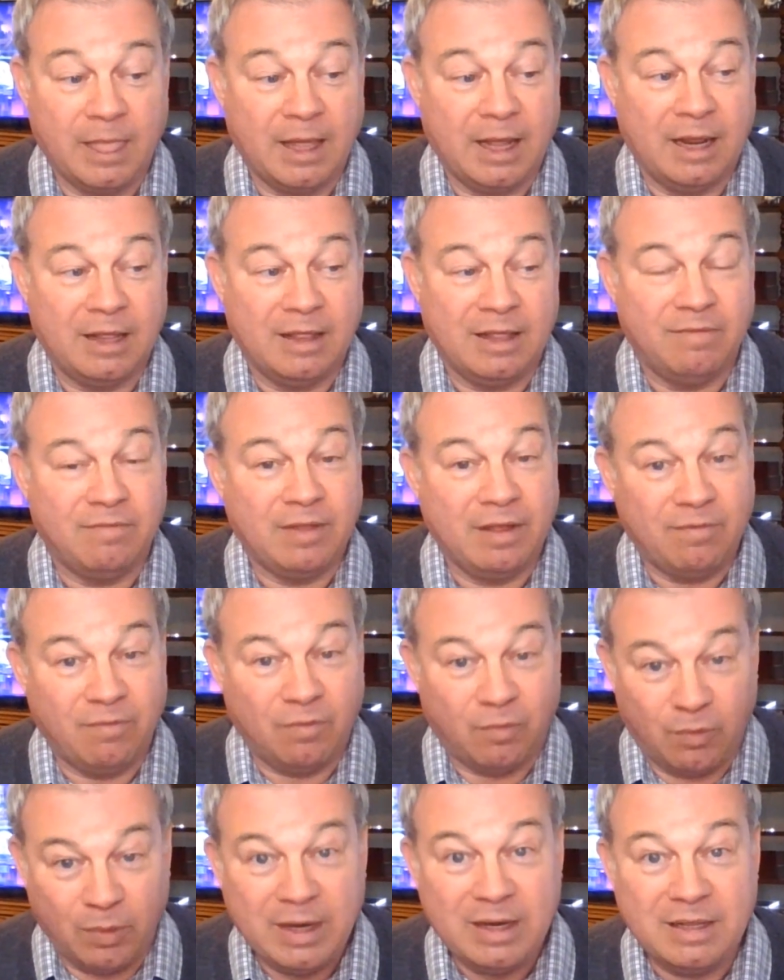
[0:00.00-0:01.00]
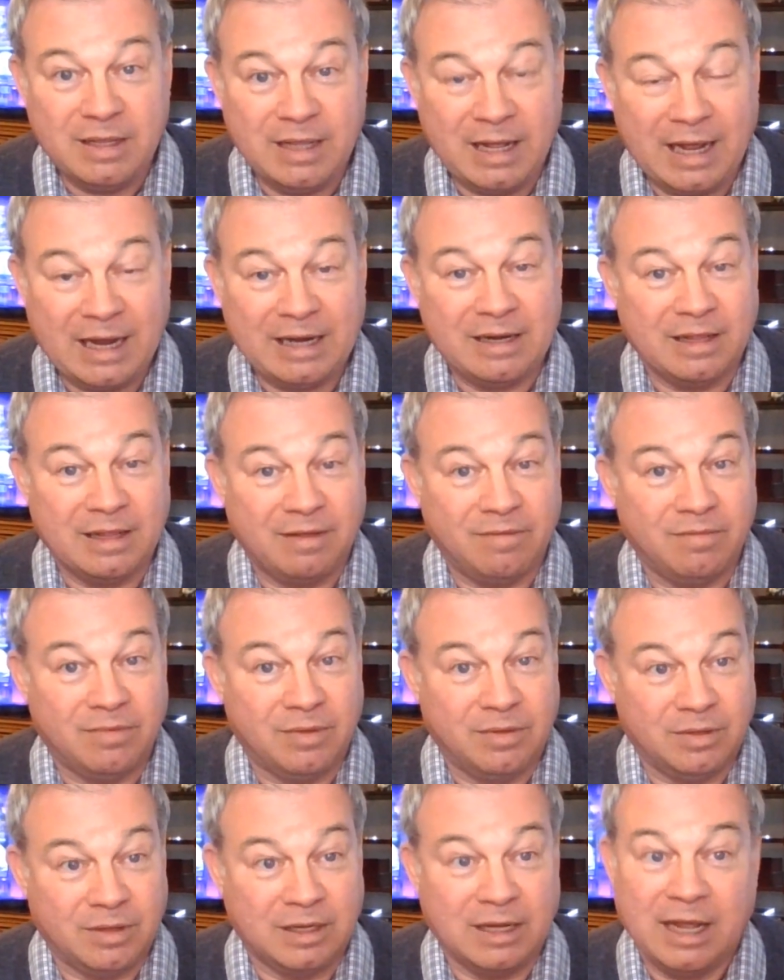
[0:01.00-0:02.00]
And they've rigged that. The
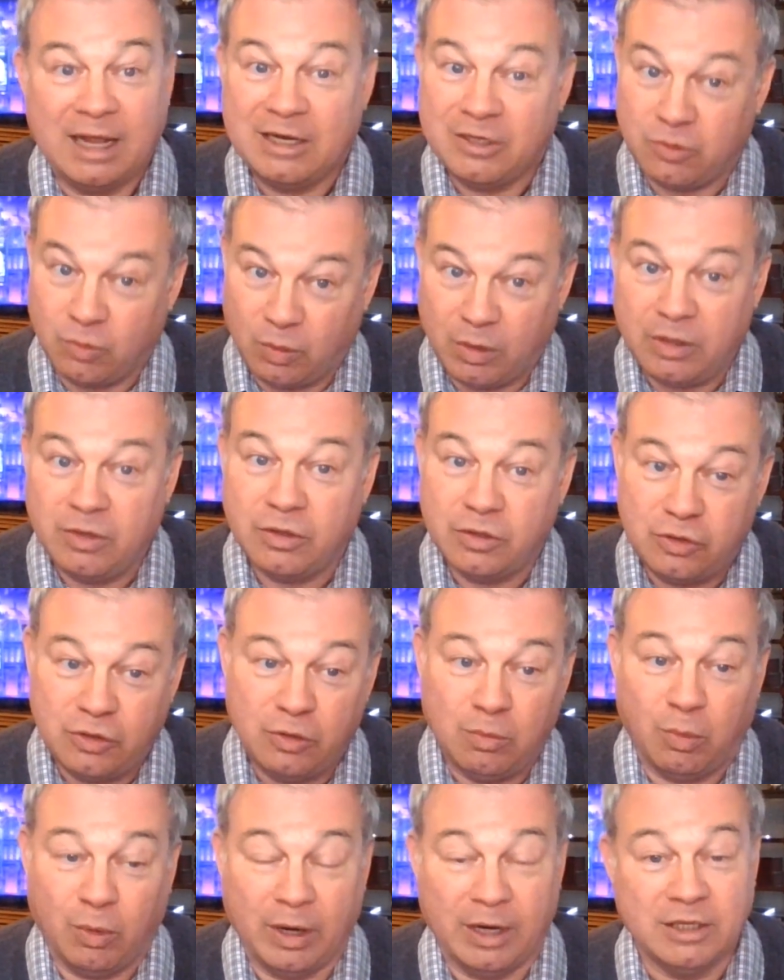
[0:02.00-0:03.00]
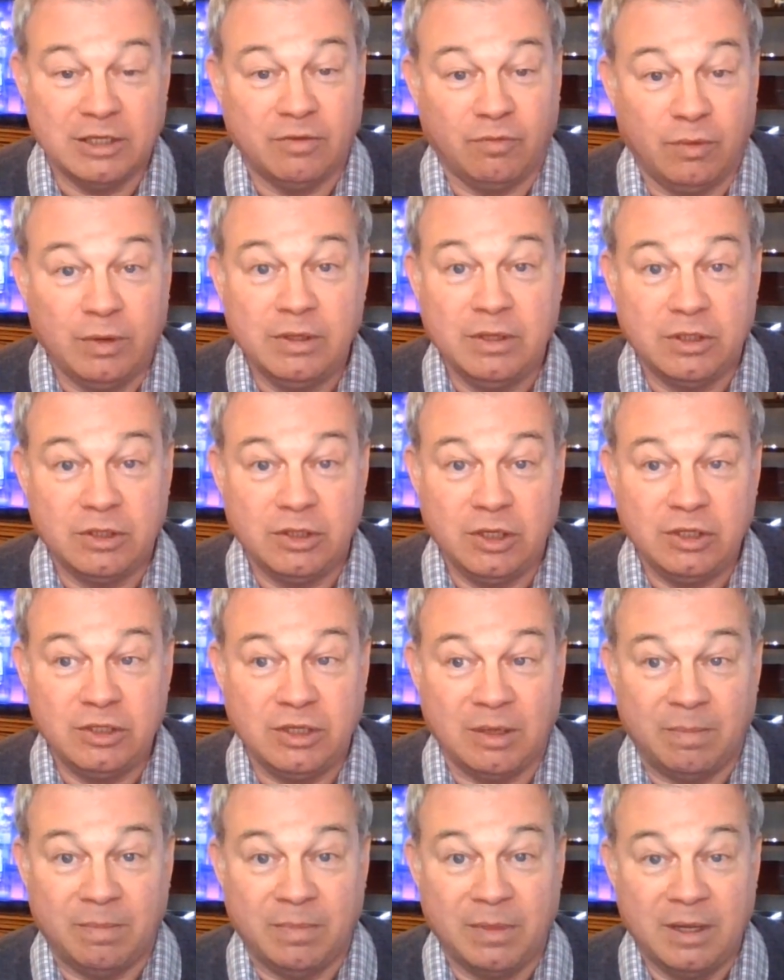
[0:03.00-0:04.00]
guys running the 2 brands have rigged the
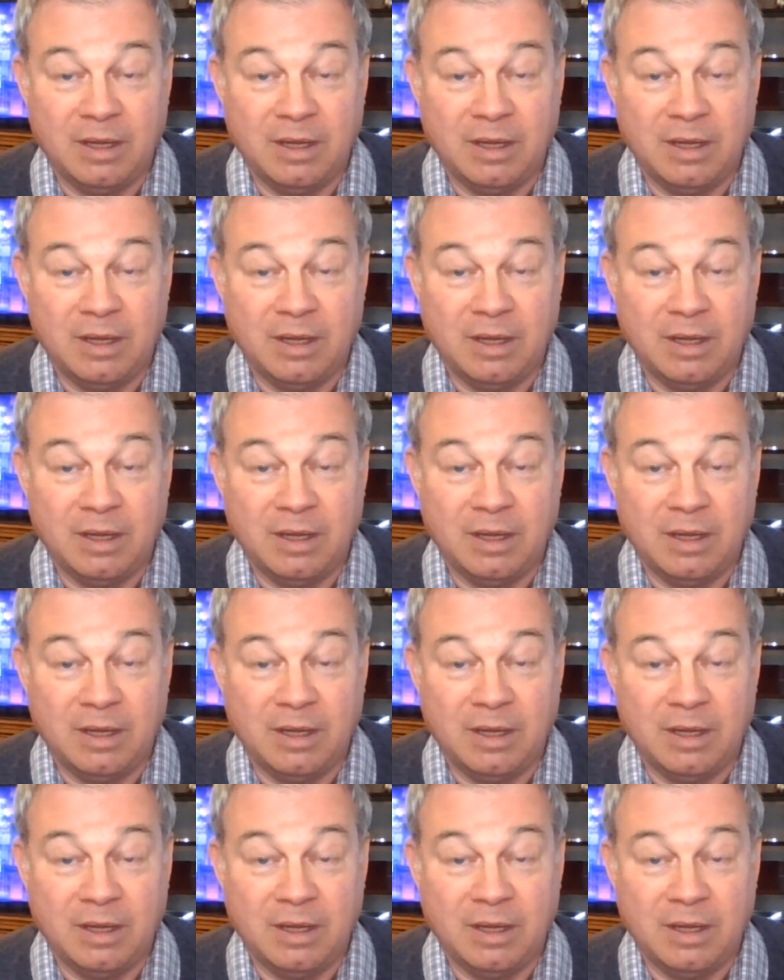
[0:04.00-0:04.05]
system.